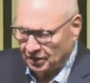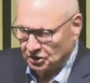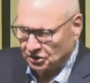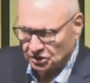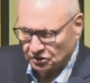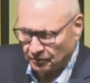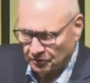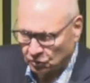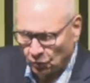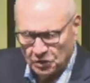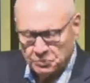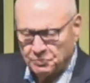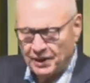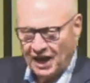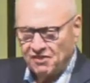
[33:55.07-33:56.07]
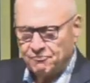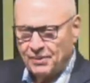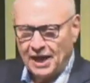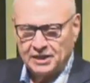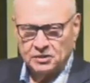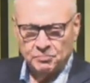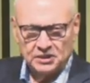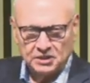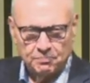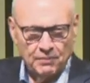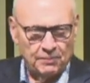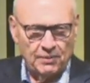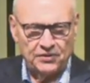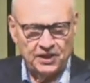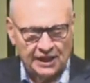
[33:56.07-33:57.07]
You just do, it's always behave bad, and my
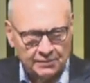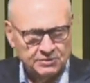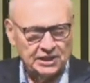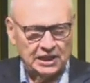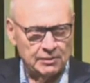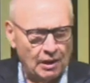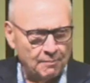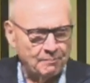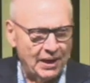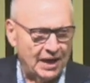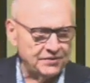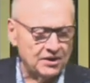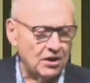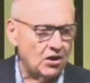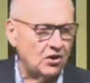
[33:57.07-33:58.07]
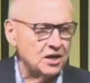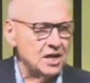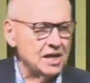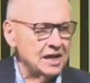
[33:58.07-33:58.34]
mother keeps telling how bad they are,